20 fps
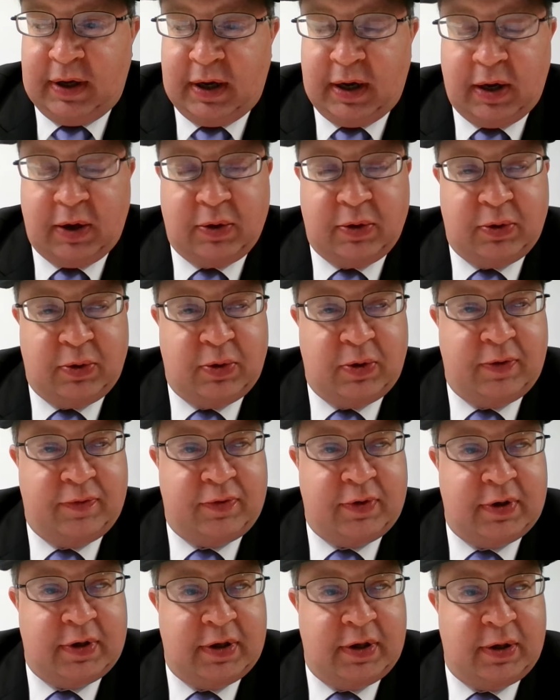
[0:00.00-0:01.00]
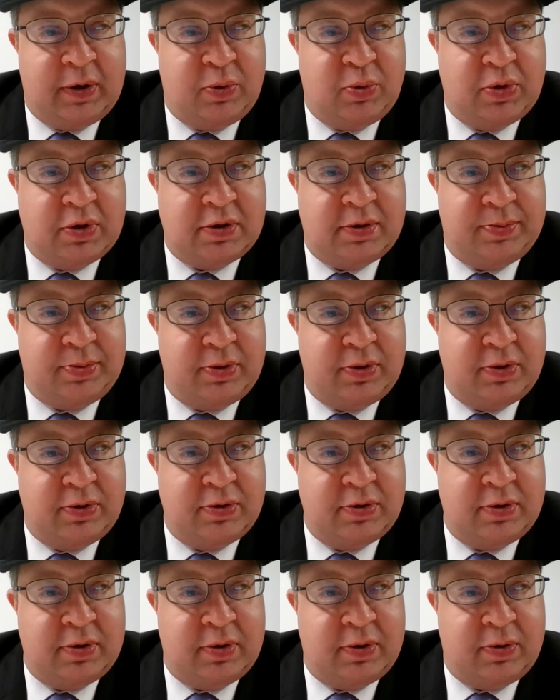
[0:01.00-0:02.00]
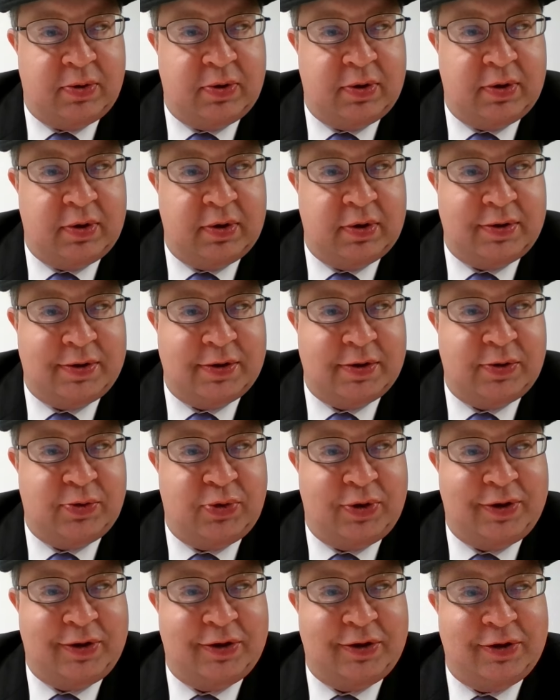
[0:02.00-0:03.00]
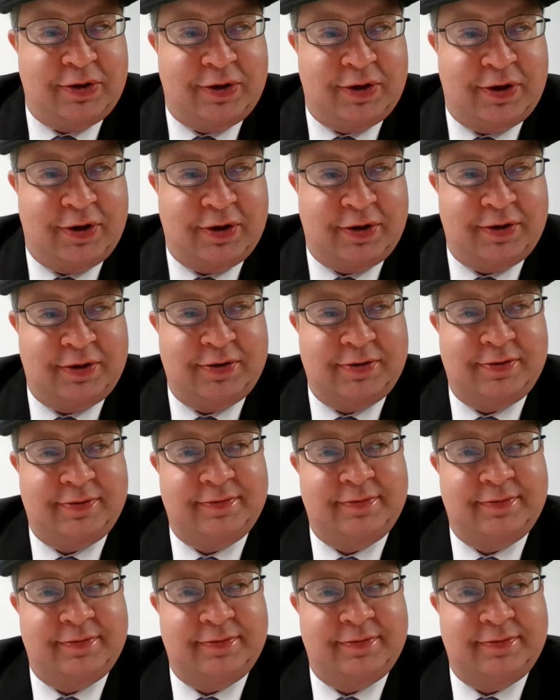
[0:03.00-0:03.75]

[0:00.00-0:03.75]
I don't know if you like whispers or just regular talking.